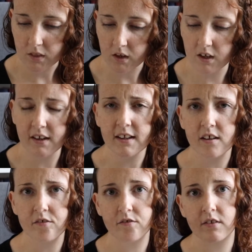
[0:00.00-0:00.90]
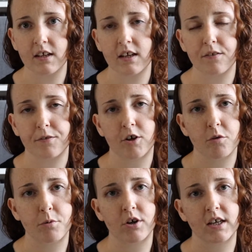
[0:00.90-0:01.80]
It is the
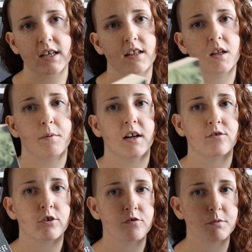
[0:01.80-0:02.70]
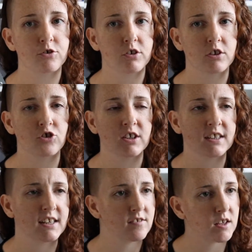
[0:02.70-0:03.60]
3rd book in the Bronze Horseman trilogy.
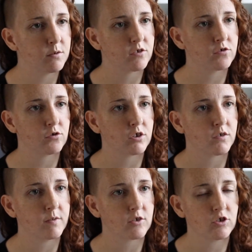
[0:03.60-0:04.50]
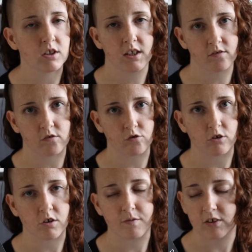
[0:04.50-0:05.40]
Did I say it was historical fiction? It's
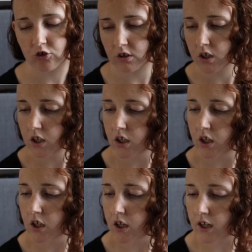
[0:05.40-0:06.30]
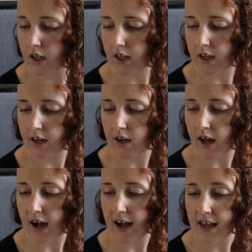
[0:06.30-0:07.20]
historical fiction. And
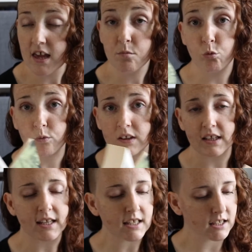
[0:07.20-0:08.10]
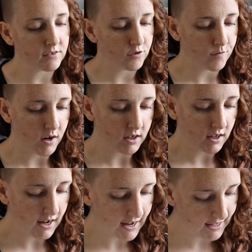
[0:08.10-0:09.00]
I am really liking it so far.
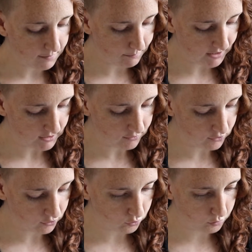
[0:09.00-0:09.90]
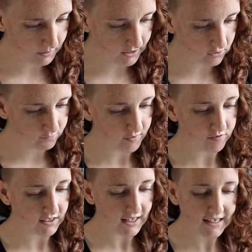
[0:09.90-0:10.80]
I made it to page
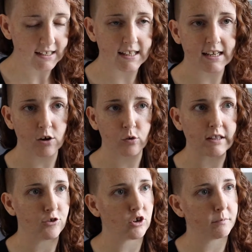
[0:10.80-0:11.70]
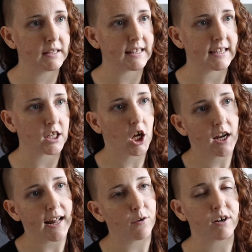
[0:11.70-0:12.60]
58, and it only took me like
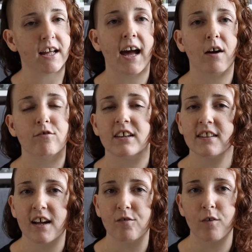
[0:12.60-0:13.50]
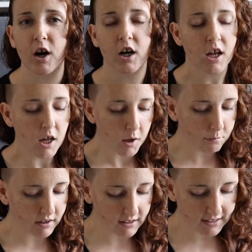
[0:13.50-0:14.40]
an hour and a half to get that far.
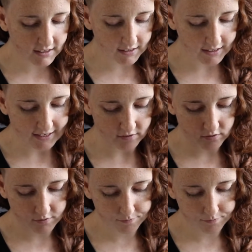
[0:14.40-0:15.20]
But like, guys,